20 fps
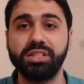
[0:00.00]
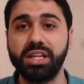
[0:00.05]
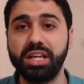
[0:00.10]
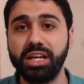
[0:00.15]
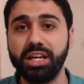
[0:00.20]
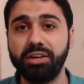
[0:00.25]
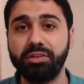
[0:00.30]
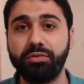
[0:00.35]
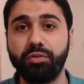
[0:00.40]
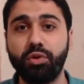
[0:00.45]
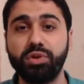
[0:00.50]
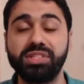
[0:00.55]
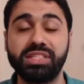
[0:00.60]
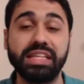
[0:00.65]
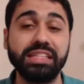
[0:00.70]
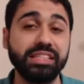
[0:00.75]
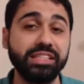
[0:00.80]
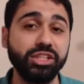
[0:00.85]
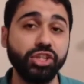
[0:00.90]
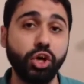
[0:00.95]
for
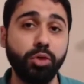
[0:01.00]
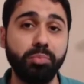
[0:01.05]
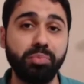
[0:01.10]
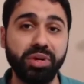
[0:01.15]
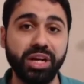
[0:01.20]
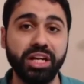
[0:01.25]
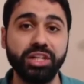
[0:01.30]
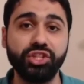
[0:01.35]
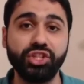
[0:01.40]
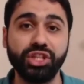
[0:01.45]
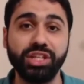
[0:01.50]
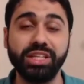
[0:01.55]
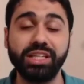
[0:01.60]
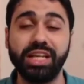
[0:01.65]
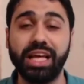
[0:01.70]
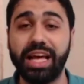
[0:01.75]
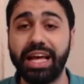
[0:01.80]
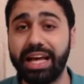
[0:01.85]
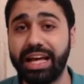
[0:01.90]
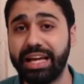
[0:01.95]
sending operation
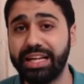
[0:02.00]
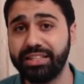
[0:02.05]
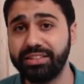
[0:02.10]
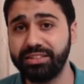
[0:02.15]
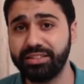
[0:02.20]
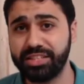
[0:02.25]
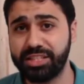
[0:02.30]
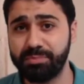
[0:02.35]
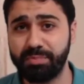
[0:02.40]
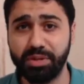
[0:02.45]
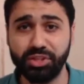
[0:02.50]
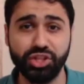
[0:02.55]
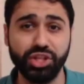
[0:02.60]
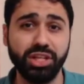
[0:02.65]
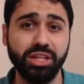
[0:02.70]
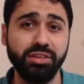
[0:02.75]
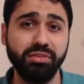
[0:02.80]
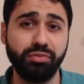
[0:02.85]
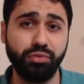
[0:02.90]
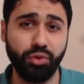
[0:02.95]
and especially
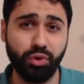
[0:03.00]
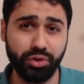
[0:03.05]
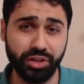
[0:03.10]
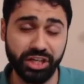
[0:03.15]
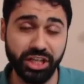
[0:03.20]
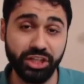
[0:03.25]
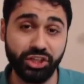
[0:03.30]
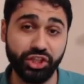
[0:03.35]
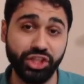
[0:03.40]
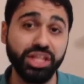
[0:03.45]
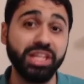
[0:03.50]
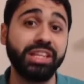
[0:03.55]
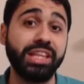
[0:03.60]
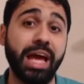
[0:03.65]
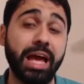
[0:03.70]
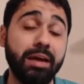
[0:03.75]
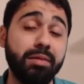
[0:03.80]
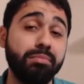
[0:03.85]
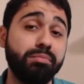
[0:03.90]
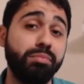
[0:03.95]
for reaching the
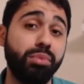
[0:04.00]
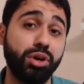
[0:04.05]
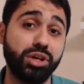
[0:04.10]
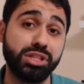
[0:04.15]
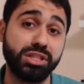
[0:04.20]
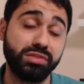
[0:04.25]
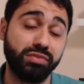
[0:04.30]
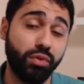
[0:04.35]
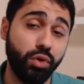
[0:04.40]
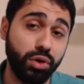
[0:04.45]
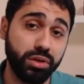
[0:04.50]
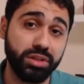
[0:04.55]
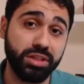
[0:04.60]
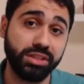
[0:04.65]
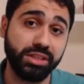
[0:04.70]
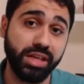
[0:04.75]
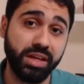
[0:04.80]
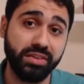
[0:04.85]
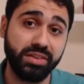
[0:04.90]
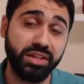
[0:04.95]
inbox folder
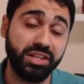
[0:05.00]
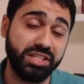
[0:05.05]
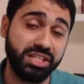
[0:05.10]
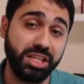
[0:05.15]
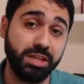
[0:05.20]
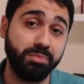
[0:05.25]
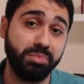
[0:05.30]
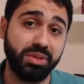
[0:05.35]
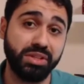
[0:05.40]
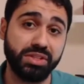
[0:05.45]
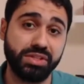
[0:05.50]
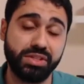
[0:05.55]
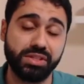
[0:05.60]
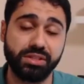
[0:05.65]
in the recipients.